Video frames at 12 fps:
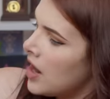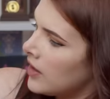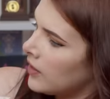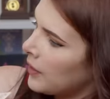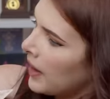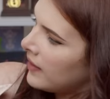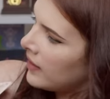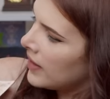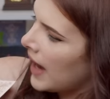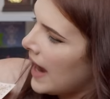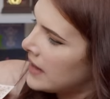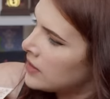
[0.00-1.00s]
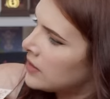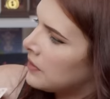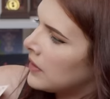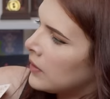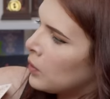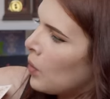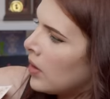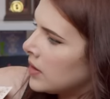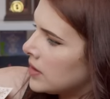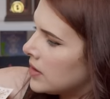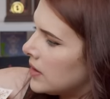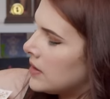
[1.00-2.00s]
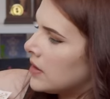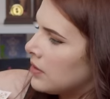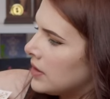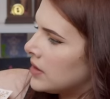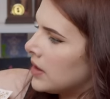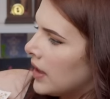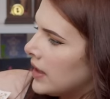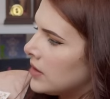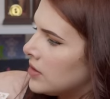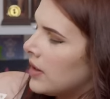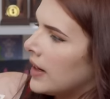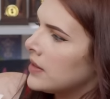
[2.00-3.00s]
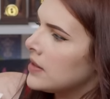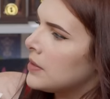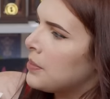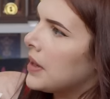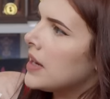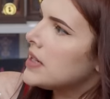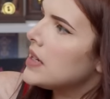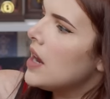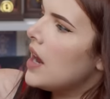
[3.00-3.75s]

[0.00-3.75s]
So I'm guessing the end of this wand is the crystallized dragon's blood.